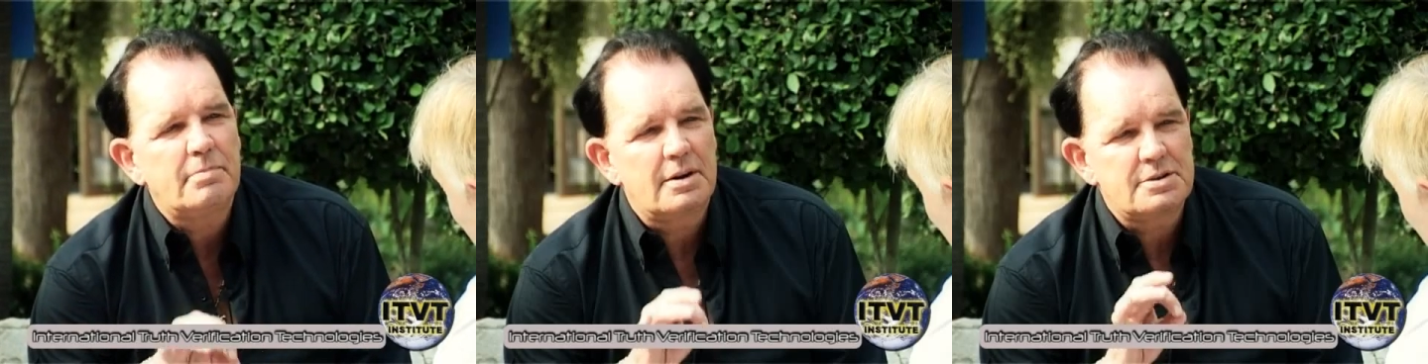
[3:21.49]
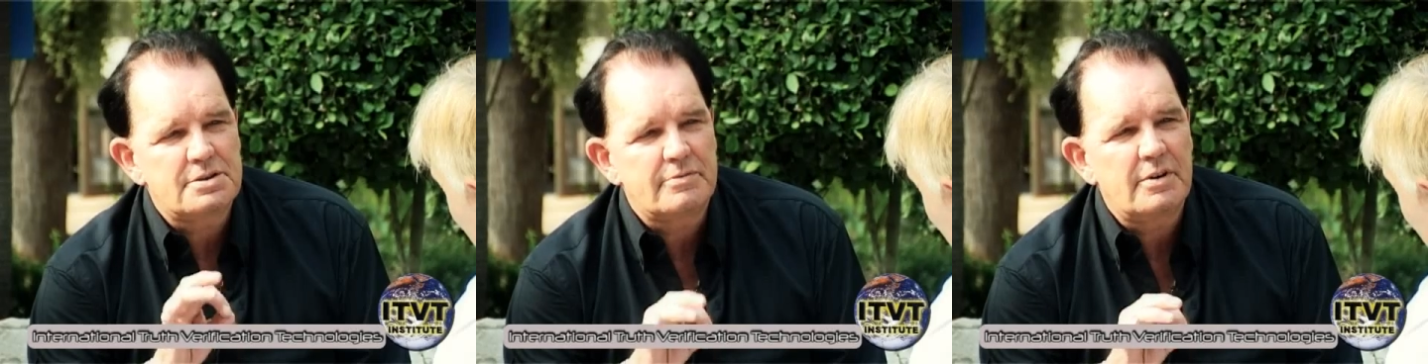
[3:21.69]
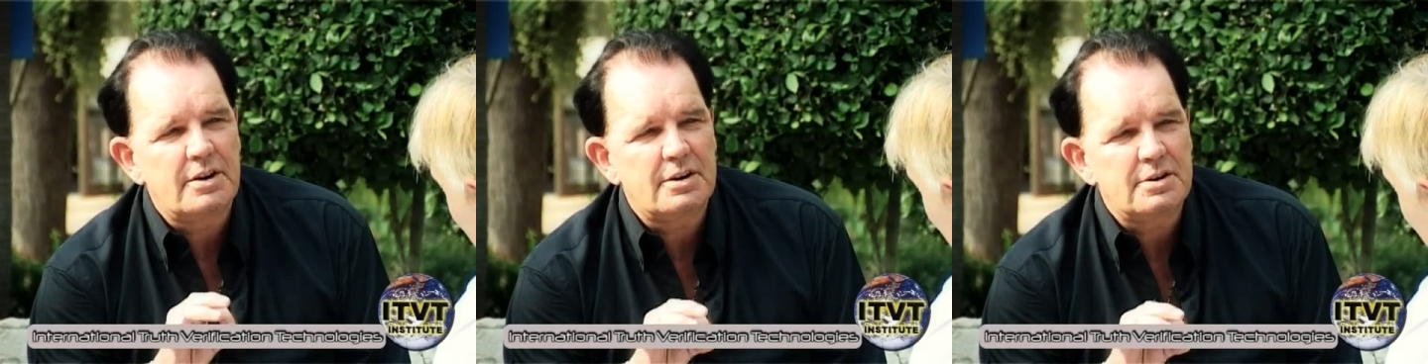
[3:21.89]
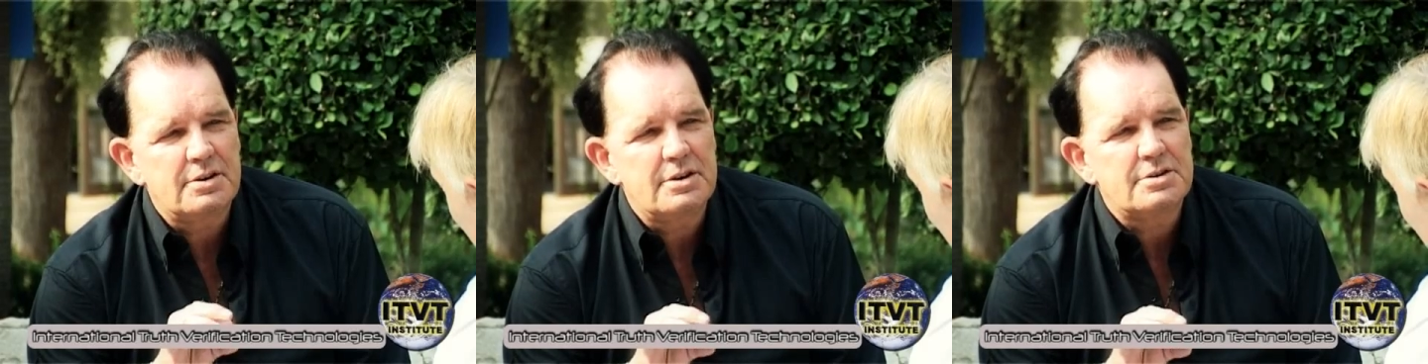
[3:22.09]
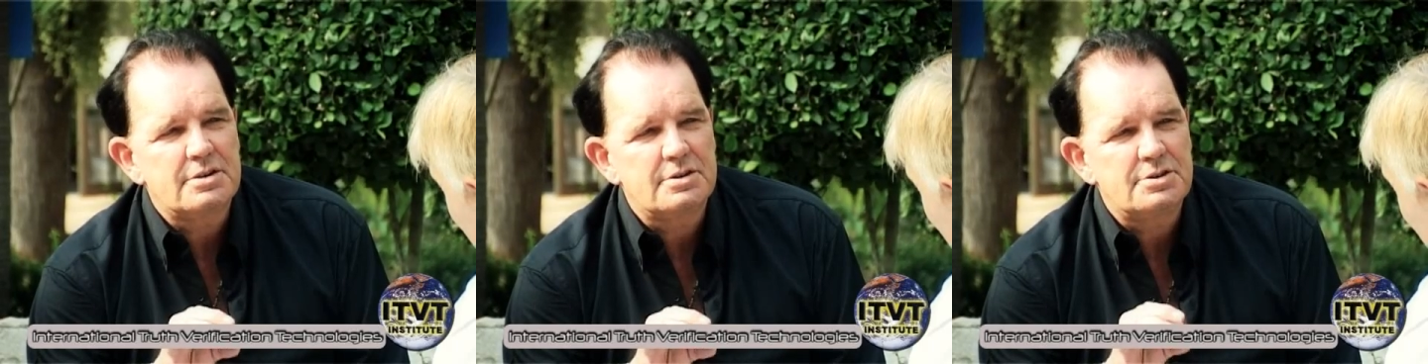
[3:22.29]
but a civilian
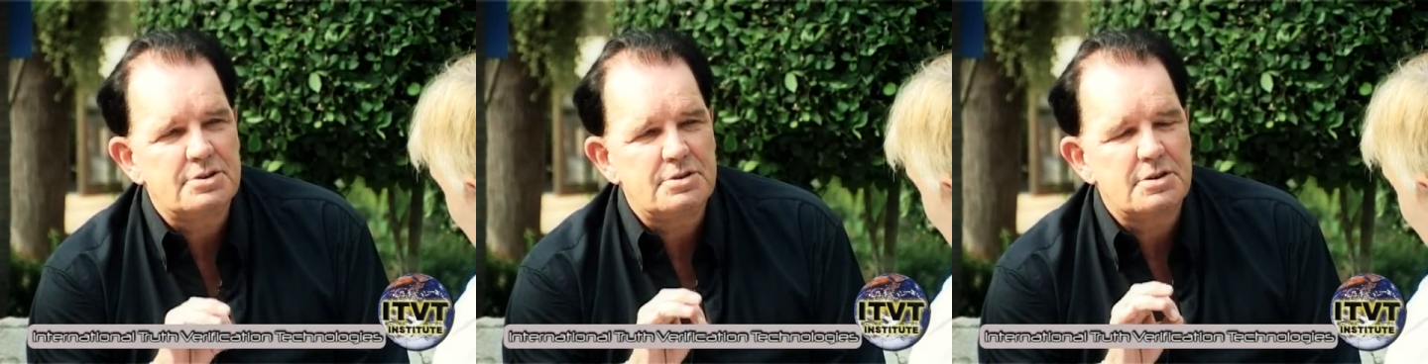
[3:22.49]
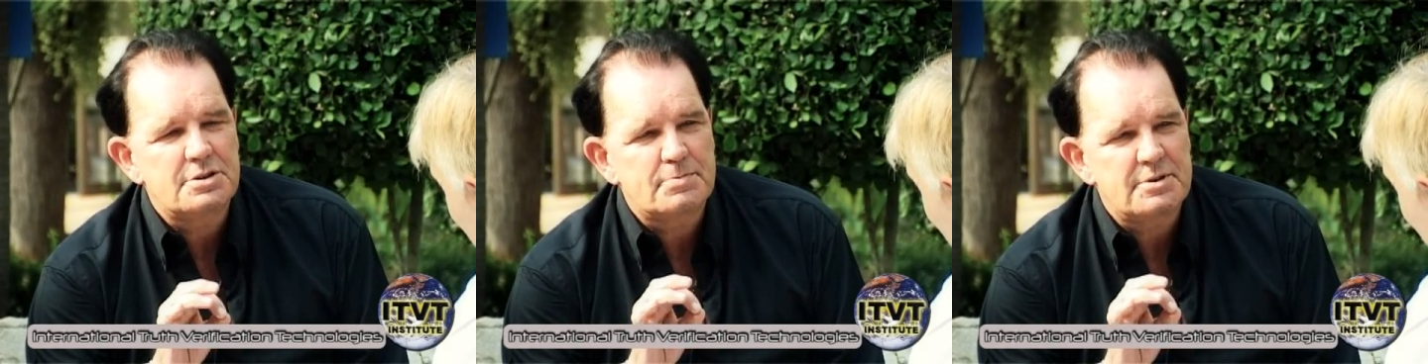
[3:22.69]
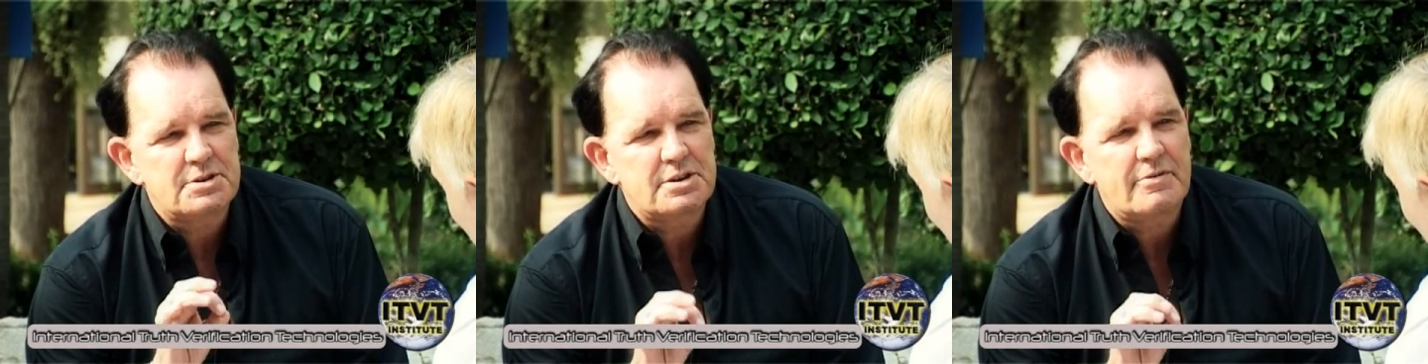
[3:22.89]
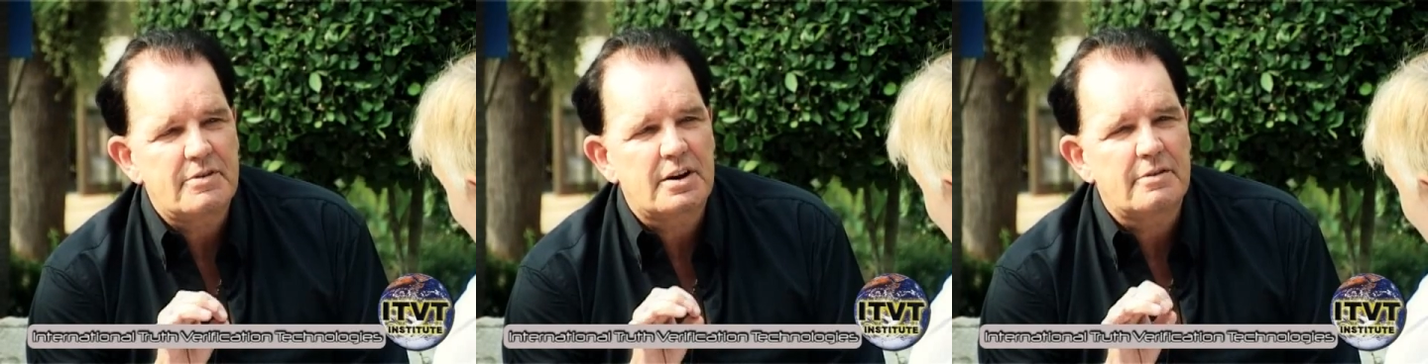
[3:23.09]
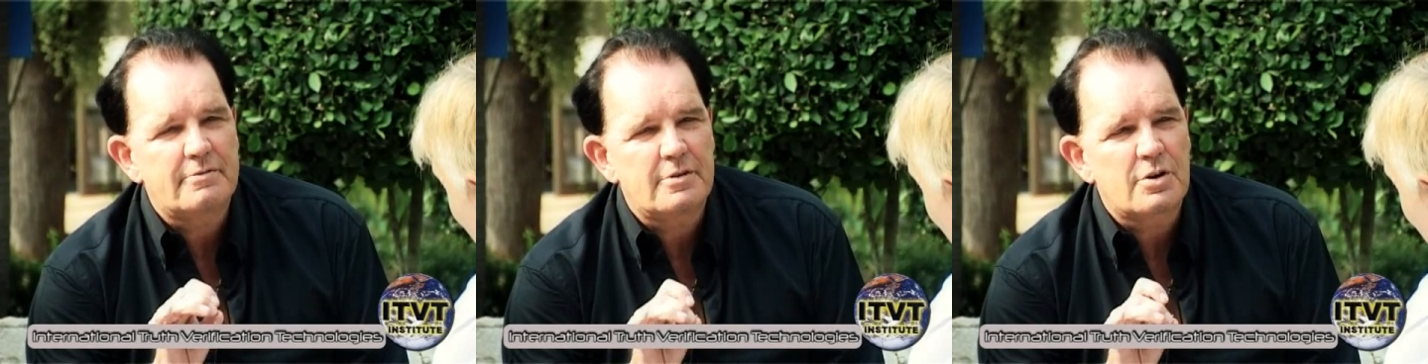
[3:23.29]
edition
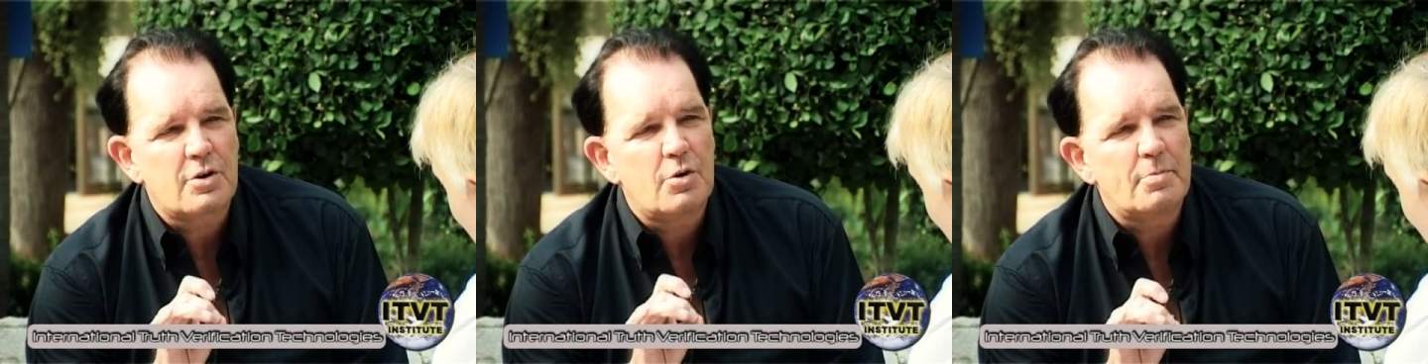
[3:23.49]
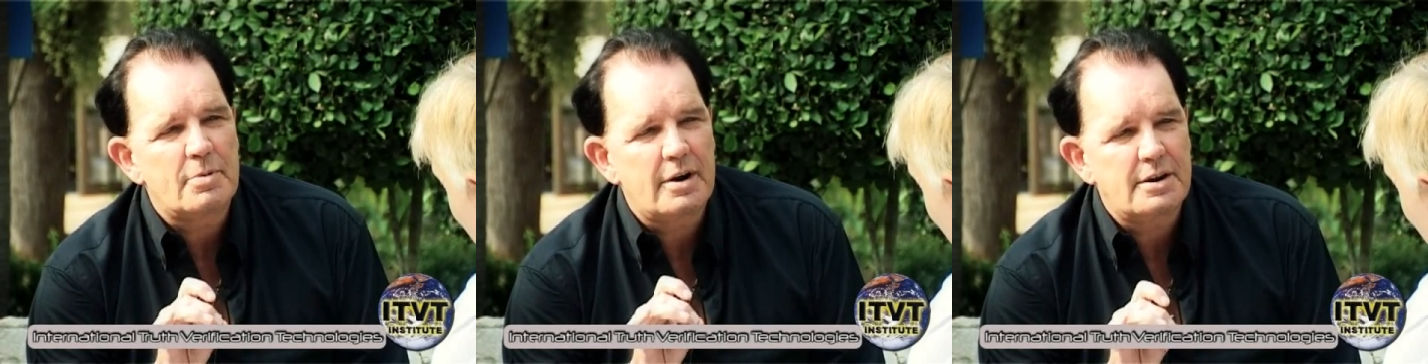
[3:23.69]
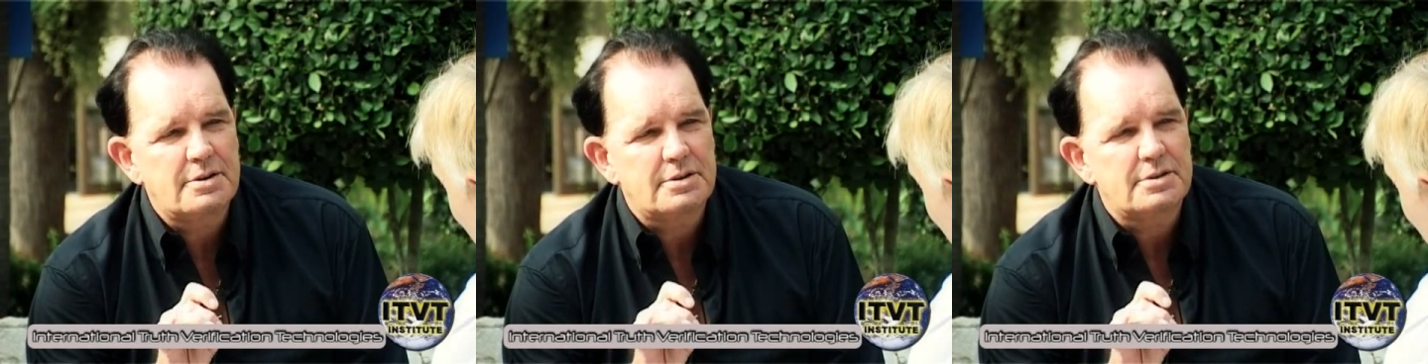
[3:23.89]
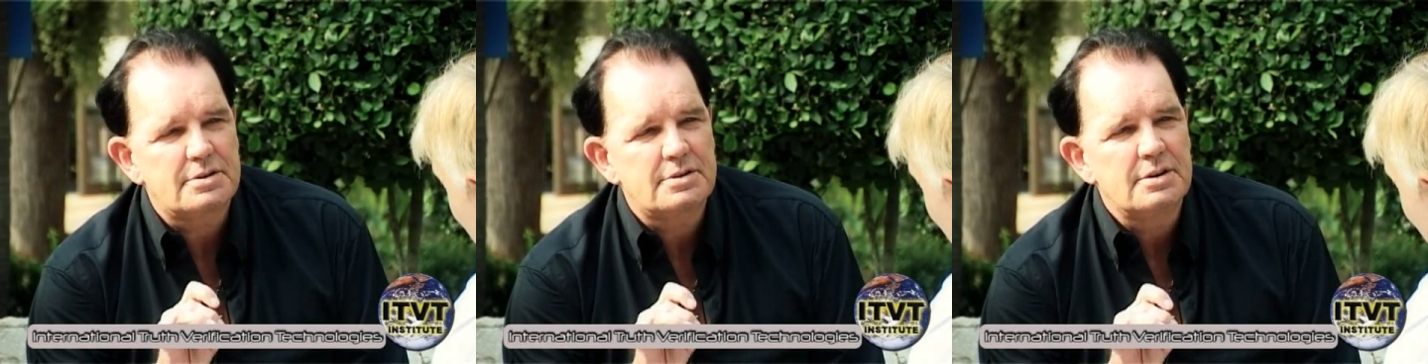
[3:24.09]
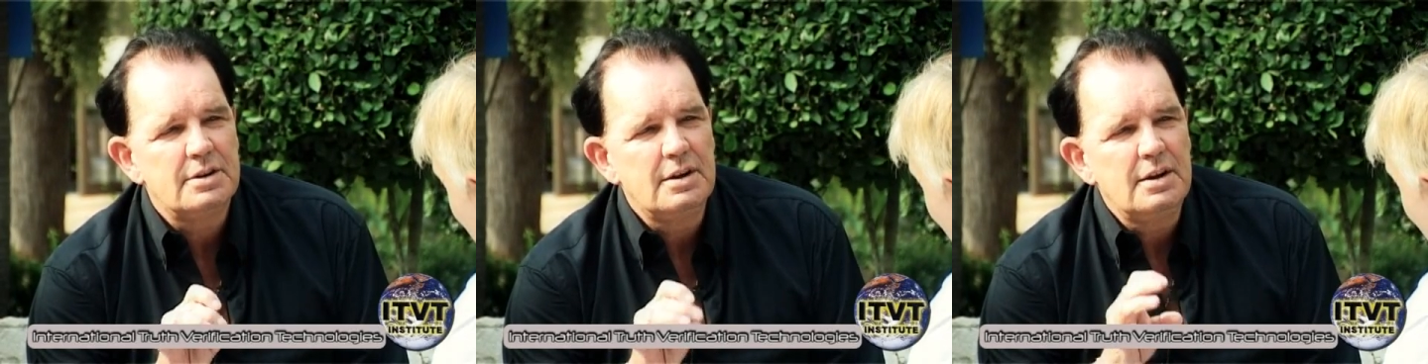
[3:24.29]
specifically for corporations